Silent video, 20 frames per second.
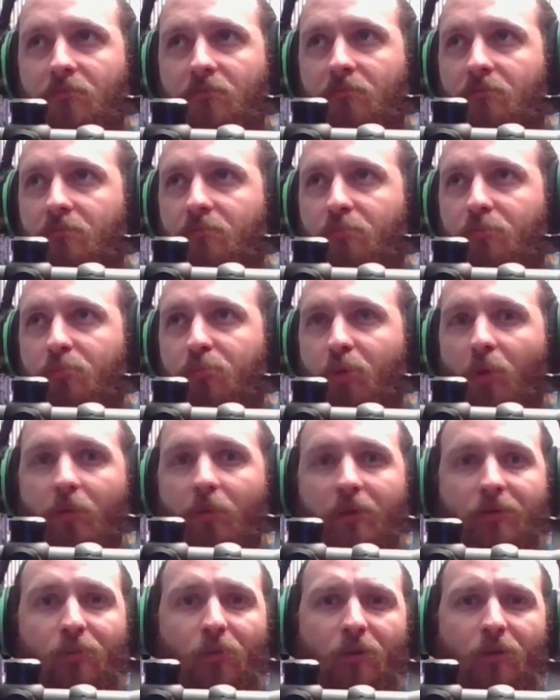probably
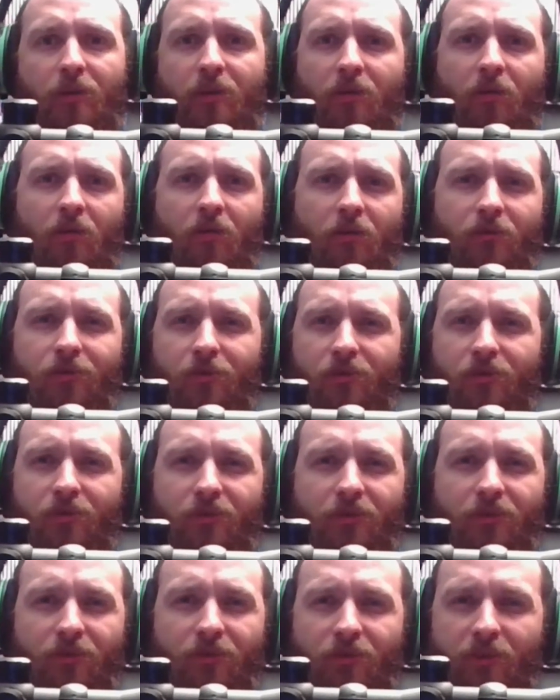20 yards, you can still
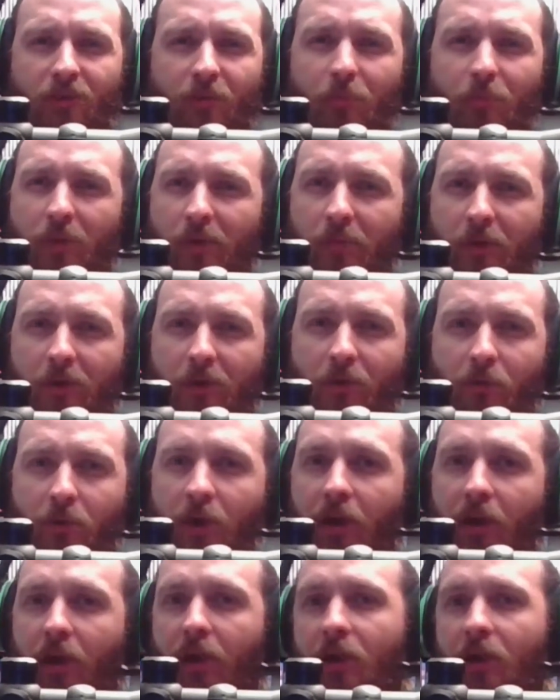see the BB
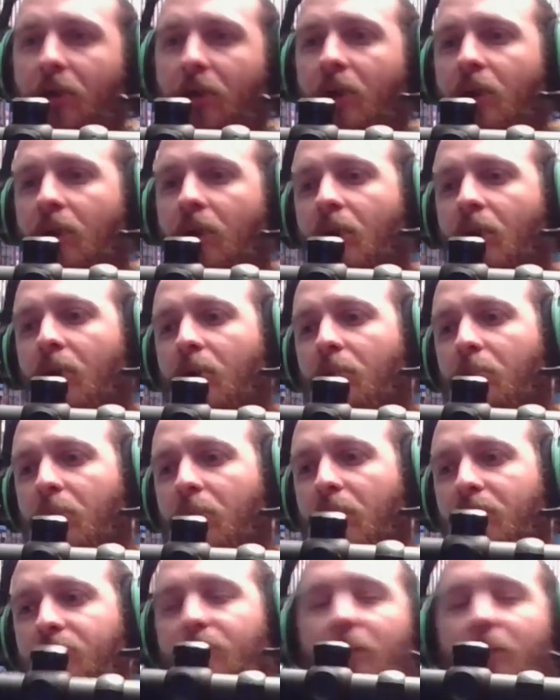okay. But especially